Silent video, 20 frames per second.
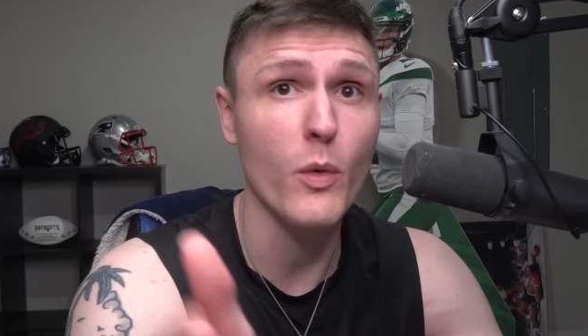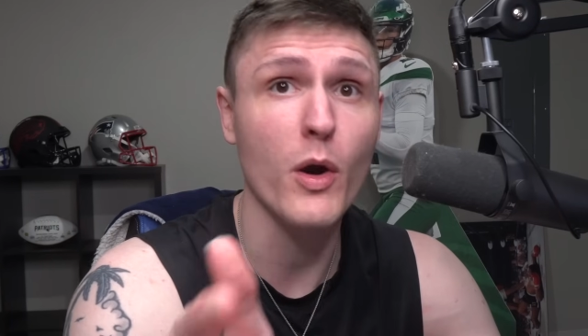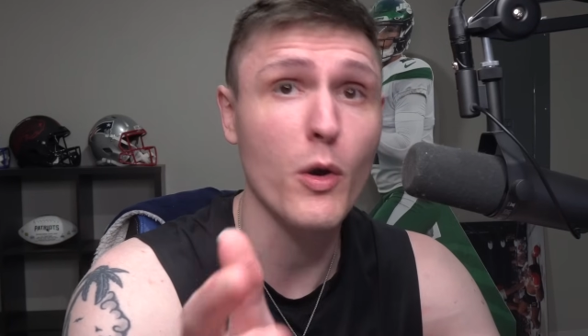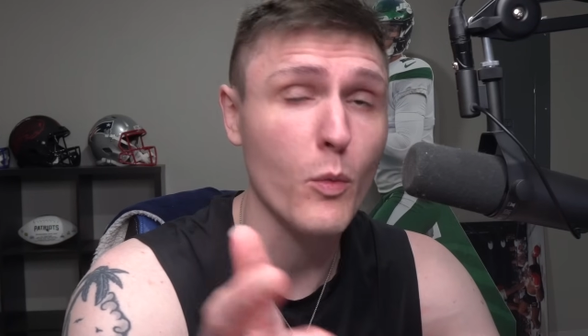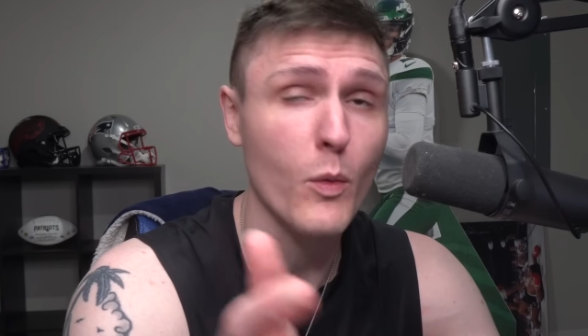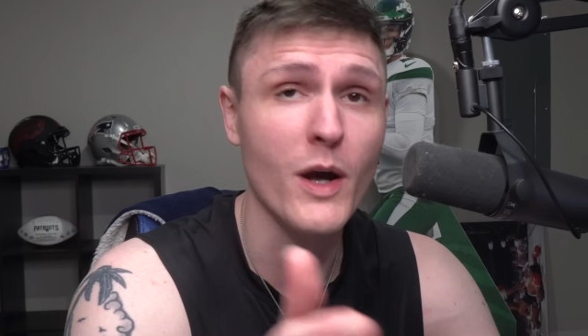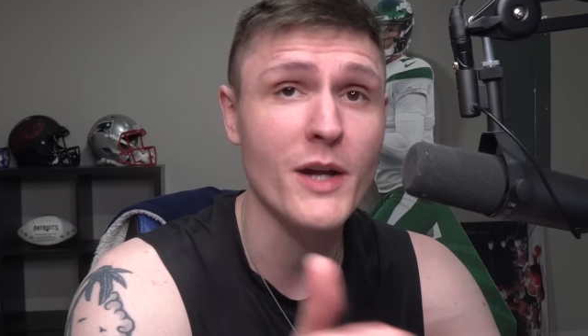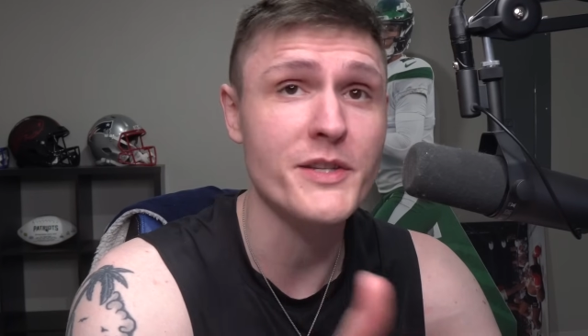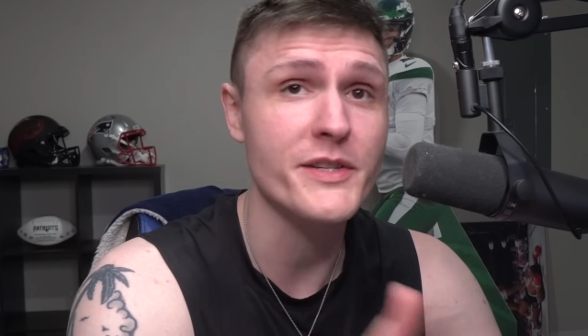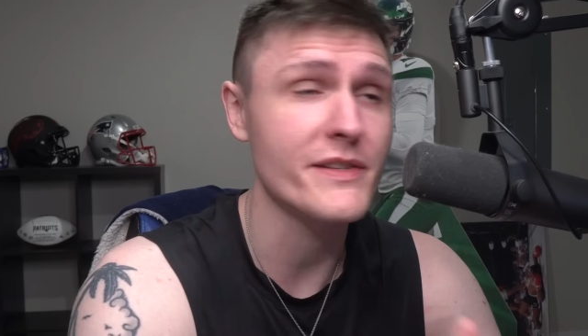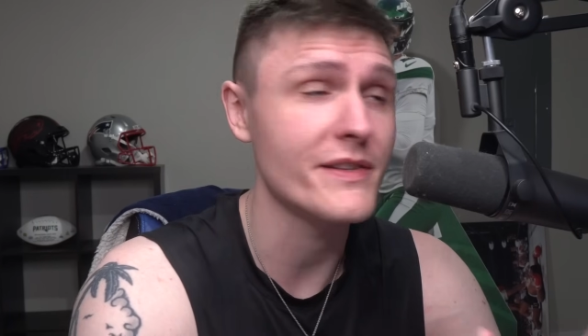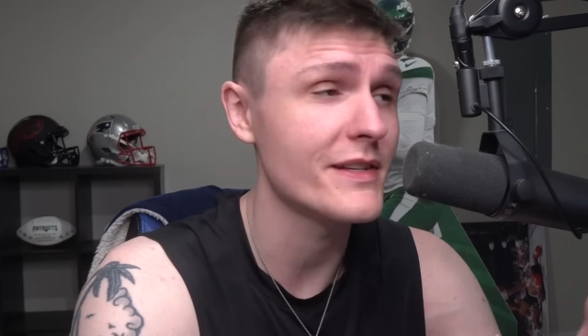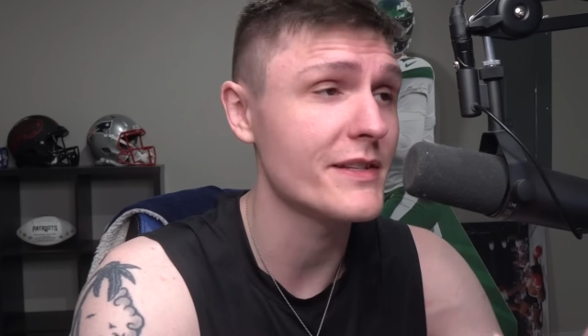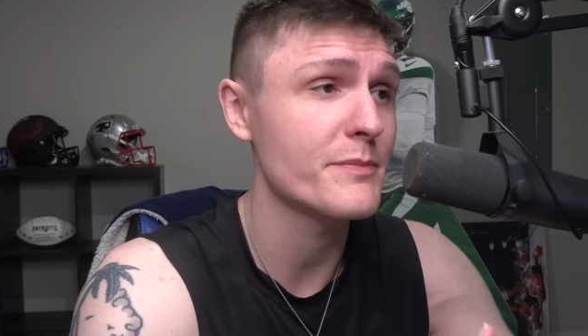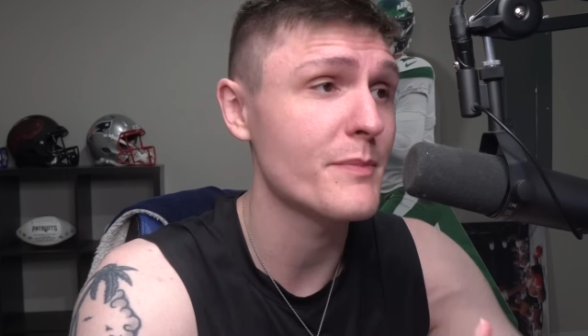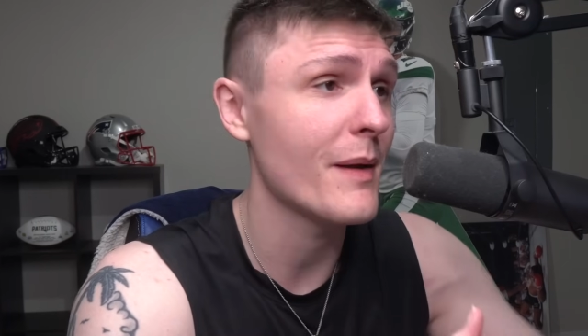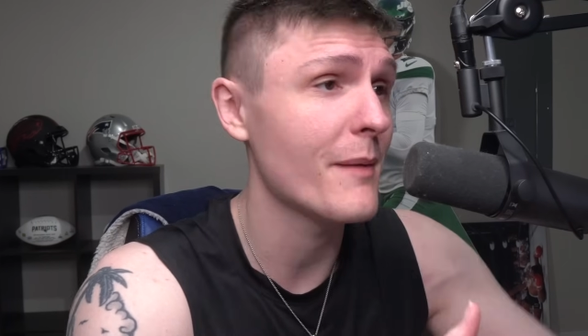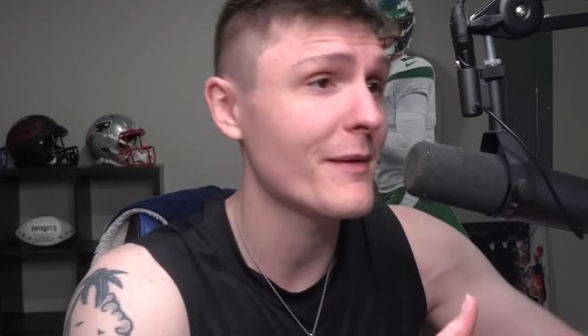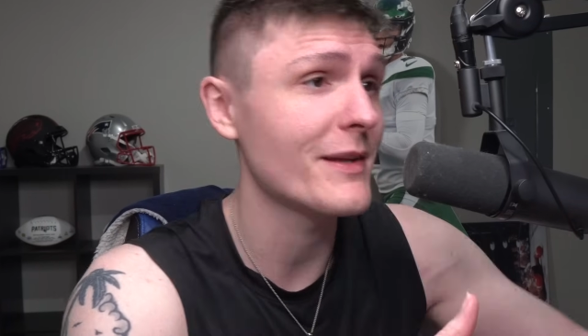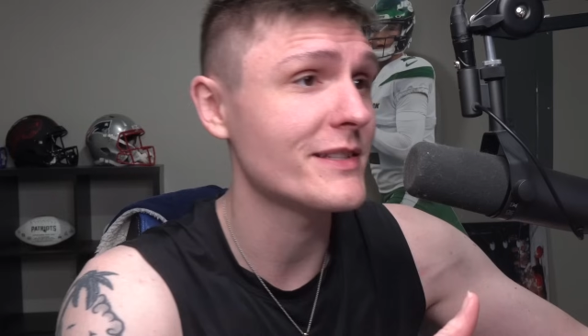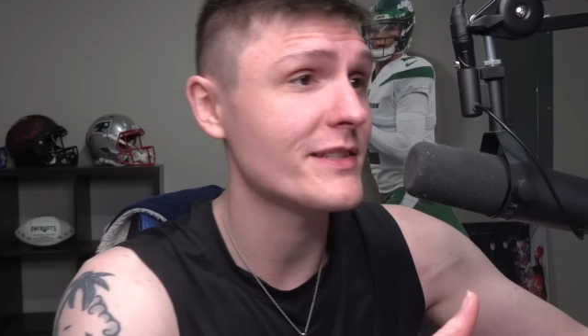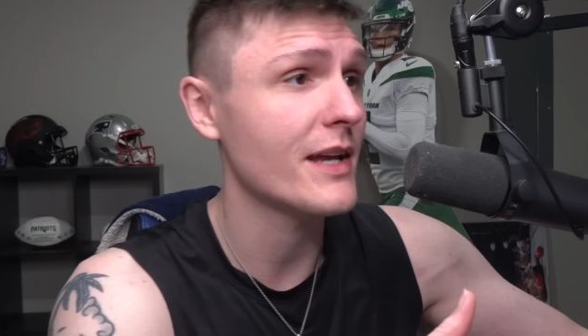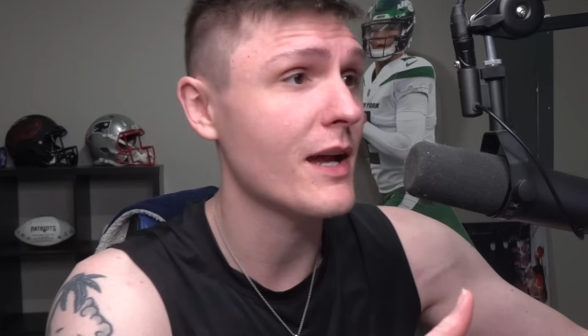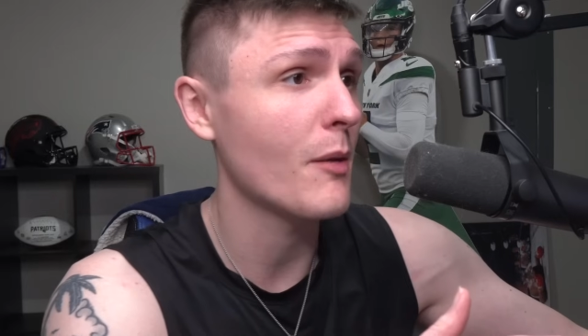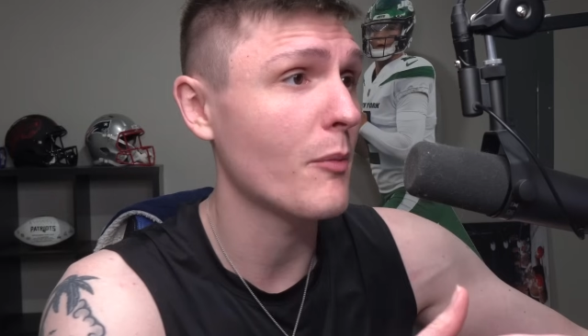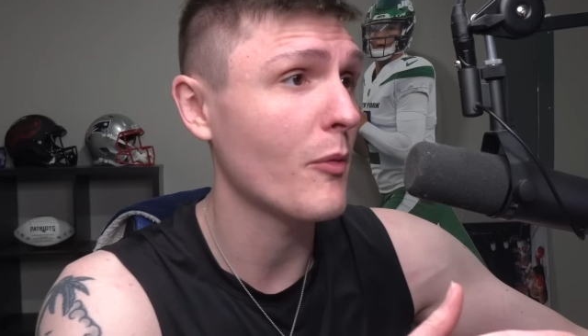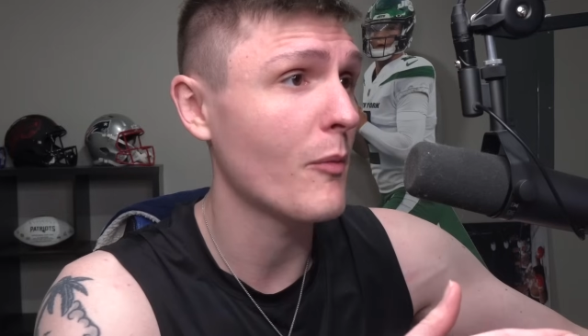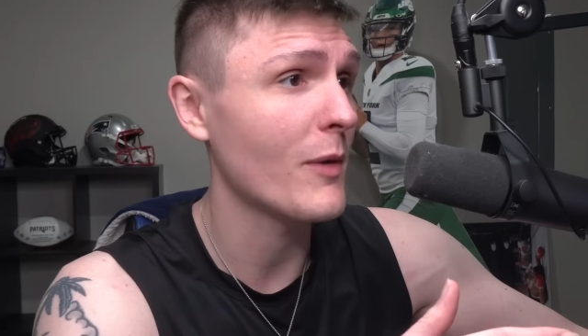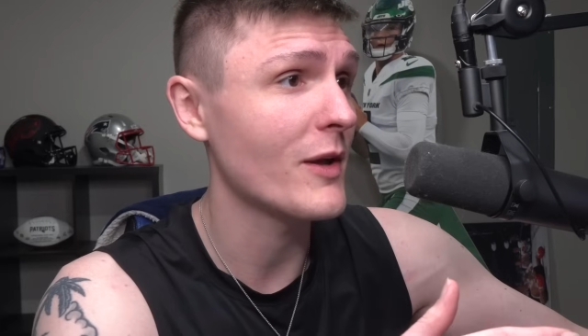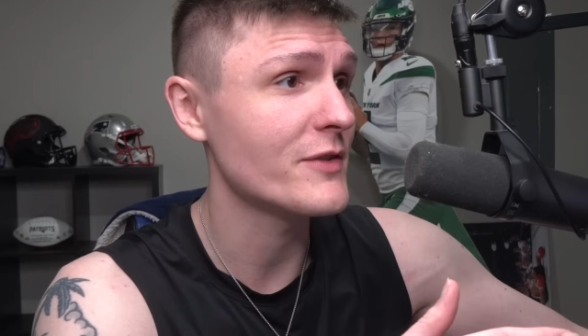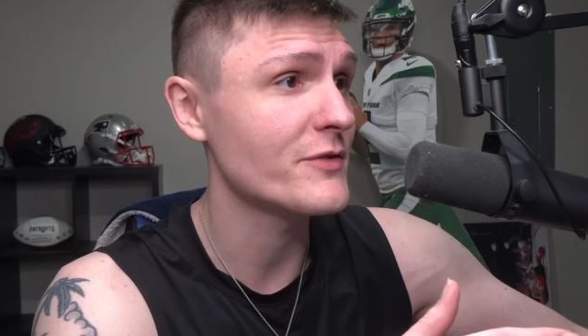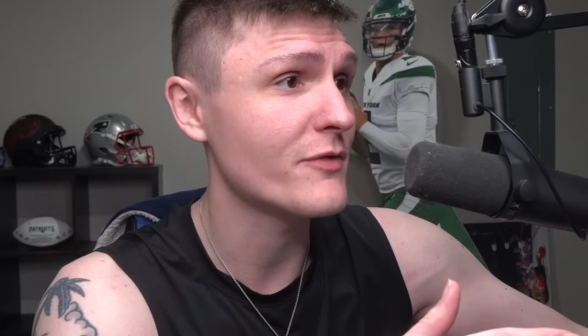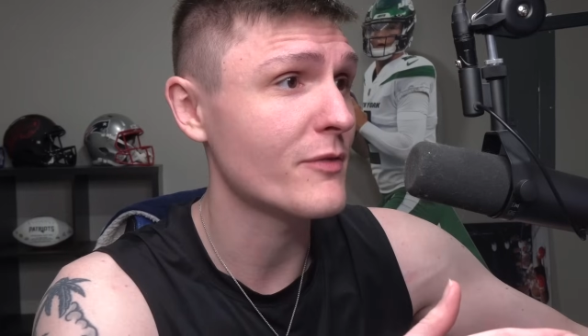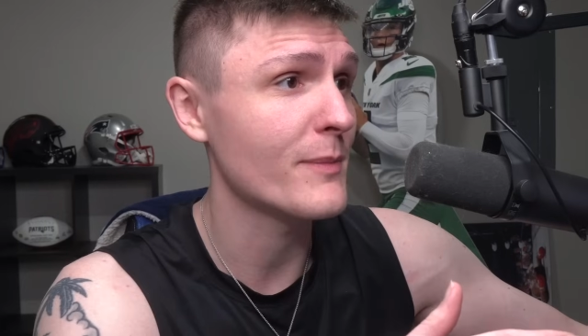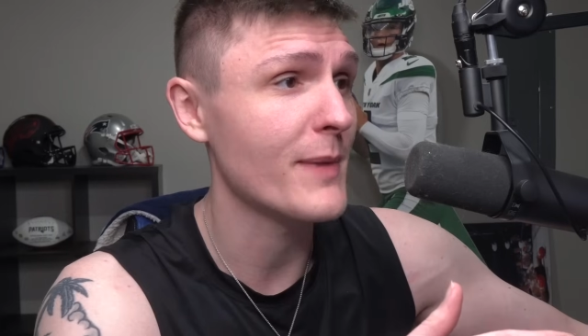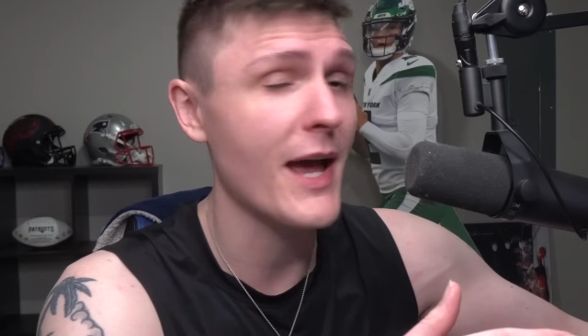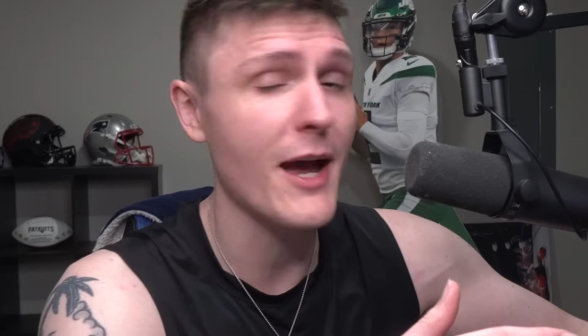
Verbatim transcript: are watching this. Maybe it's a couple months from